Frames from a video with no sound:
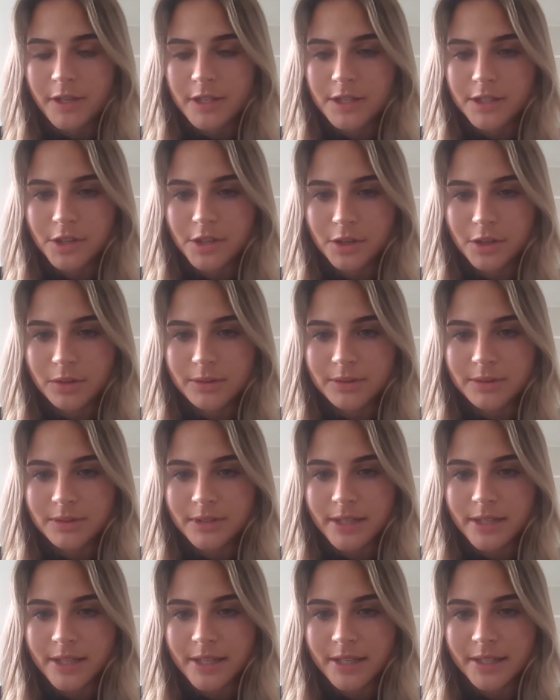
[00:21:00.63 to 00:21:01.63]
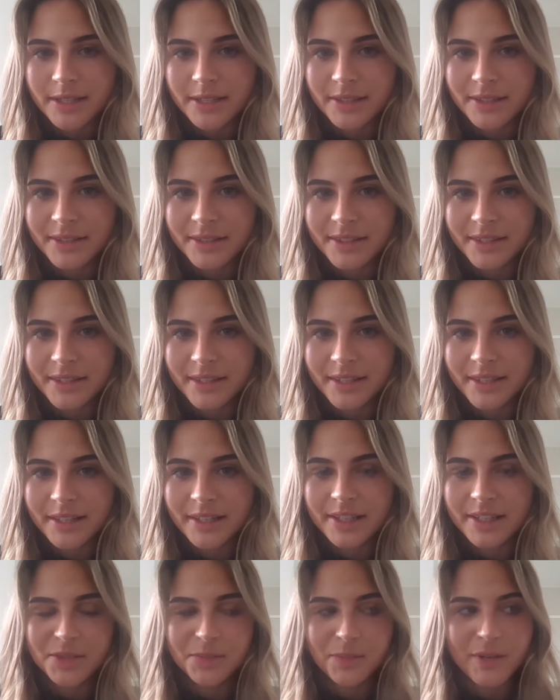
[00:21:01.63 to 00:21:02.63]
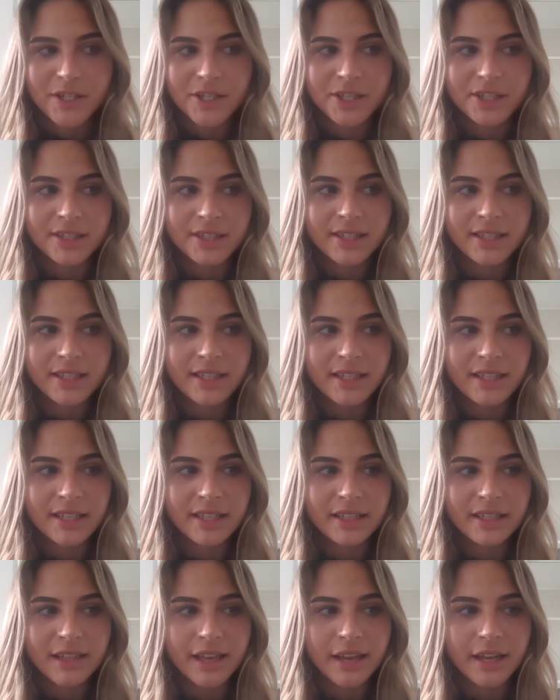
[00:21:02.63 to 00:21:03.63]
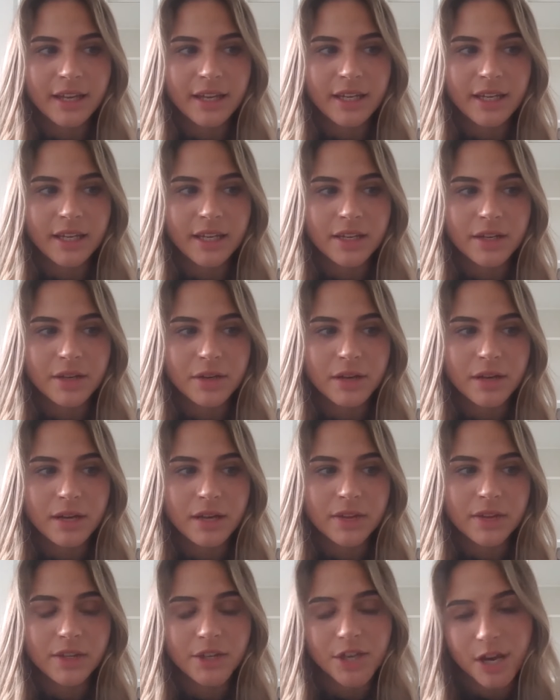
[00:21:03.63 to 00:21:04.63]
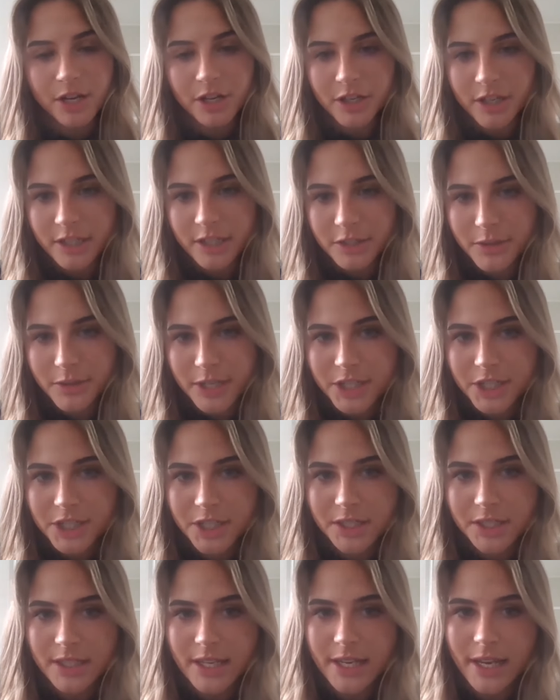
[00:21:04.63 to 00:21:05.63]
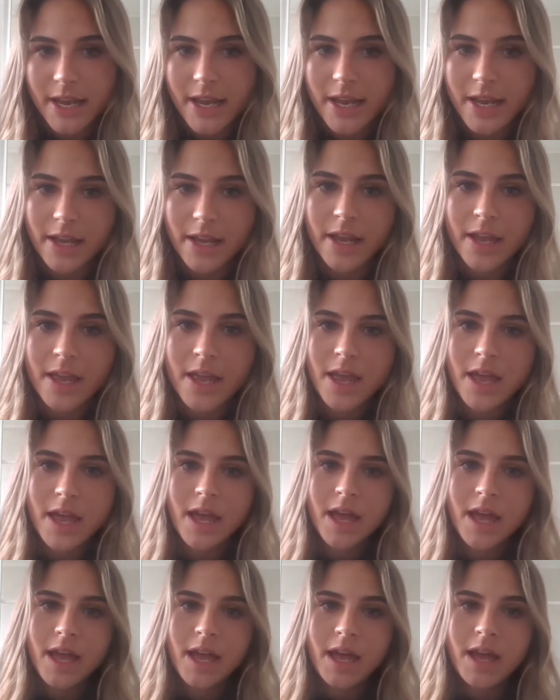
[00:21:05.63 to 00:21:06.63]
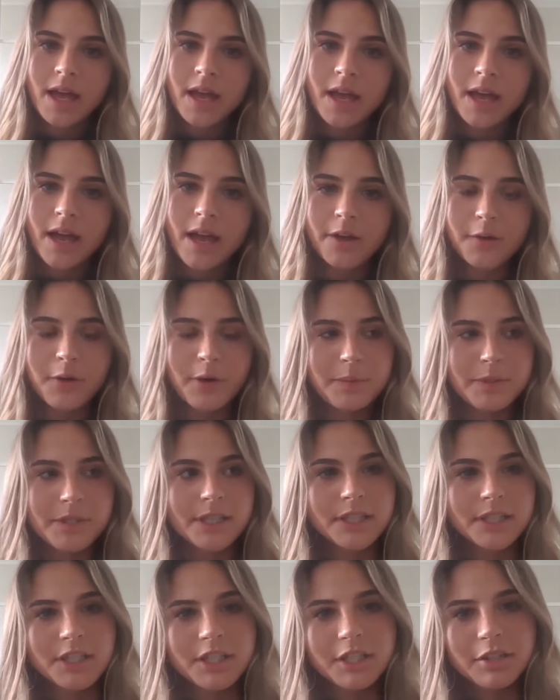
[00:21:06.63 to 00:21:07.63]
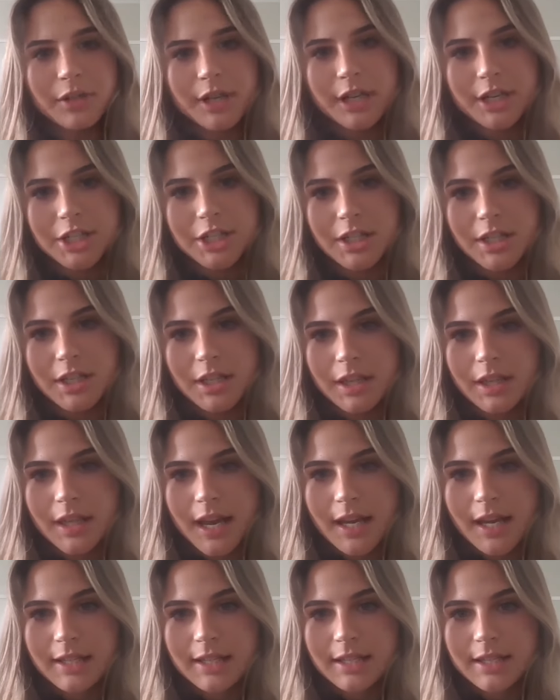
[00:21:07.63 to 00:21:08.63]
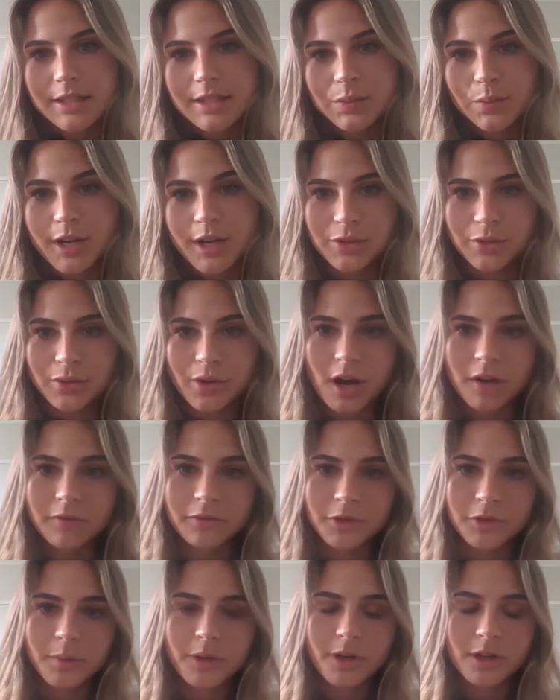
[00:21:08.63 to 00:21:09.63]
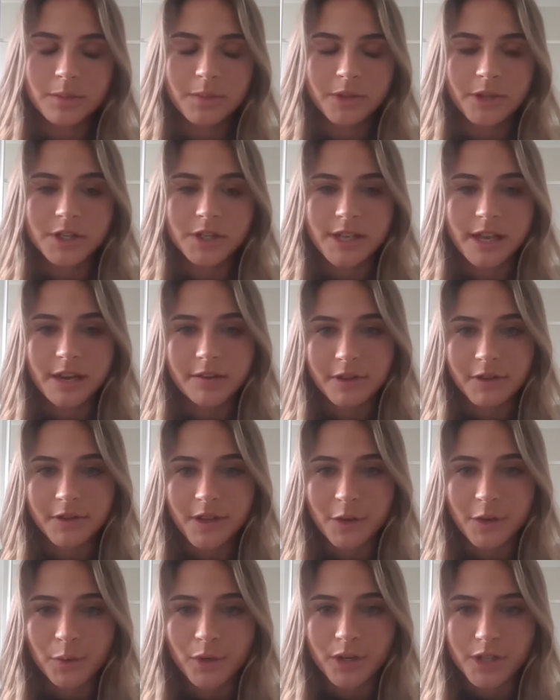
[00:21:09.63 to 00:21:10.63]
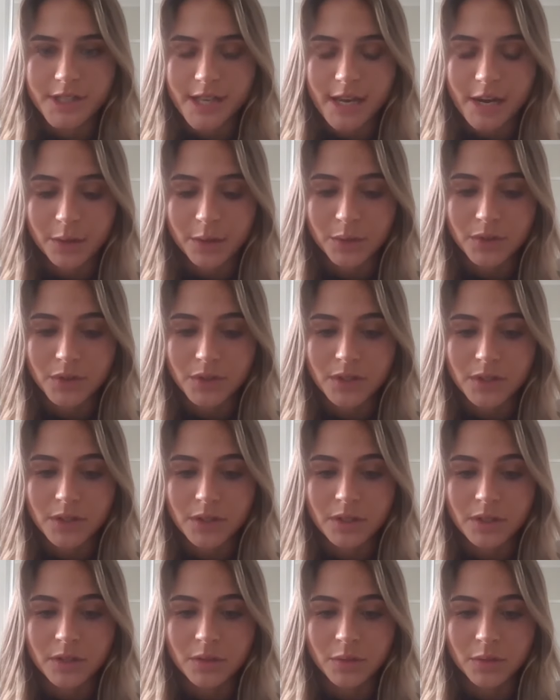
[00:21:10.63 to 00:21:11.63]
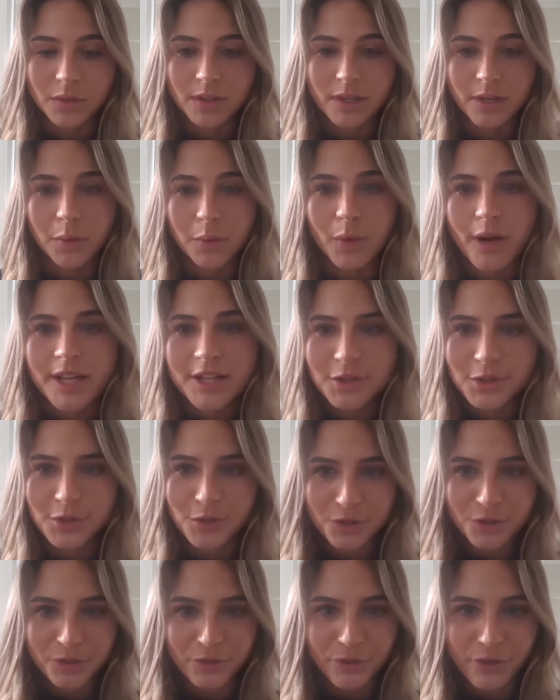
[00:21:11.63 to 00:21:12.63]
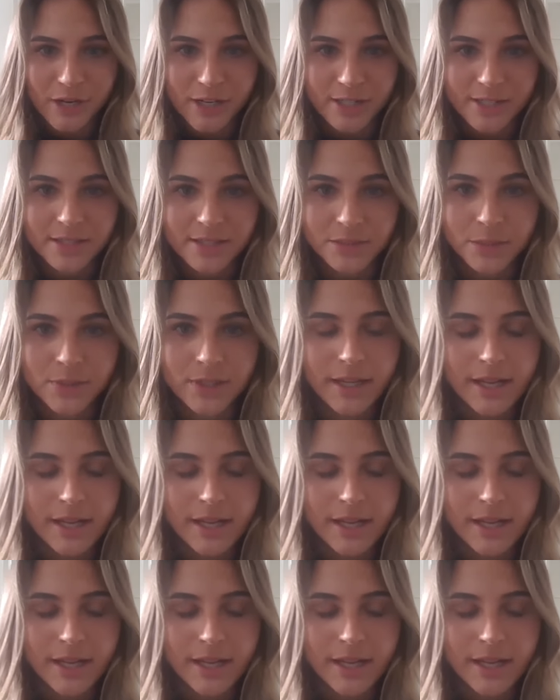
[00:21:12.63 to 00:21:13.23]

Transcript: I think so, and and especially like uh, the younger generation. Like I, I represent generation that's way too comfortable because everything works out like way too good for us.